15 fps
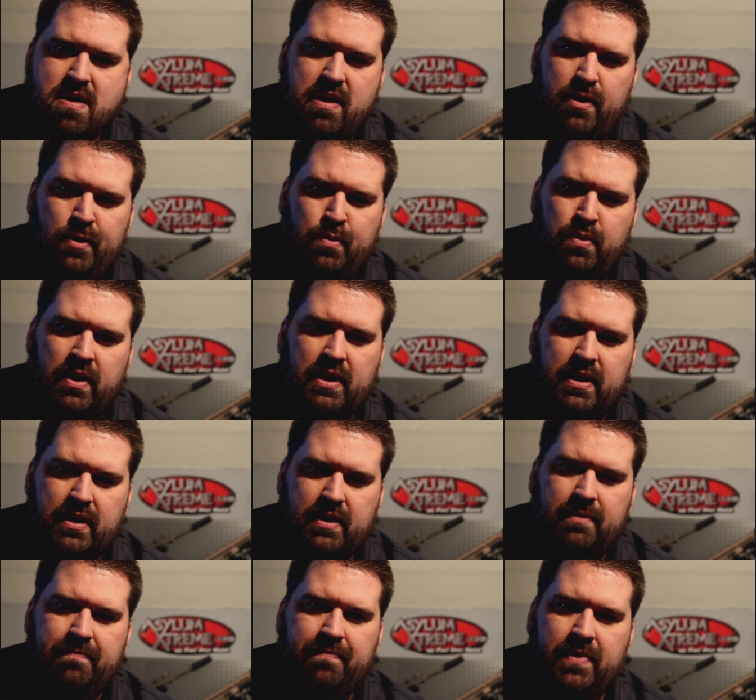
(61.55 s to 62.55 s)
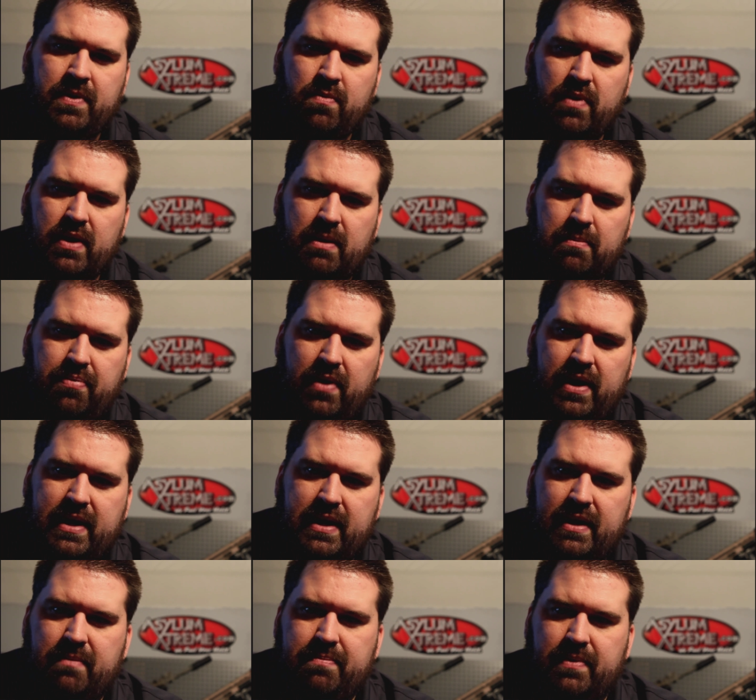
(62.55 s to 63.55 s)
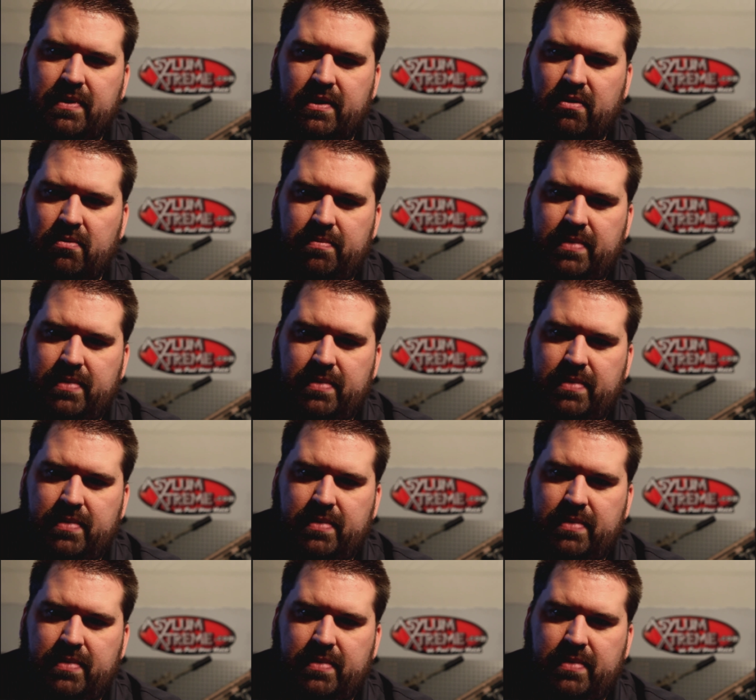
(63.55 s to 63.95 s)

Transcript: you know, we're gonna we're gonna break it up a little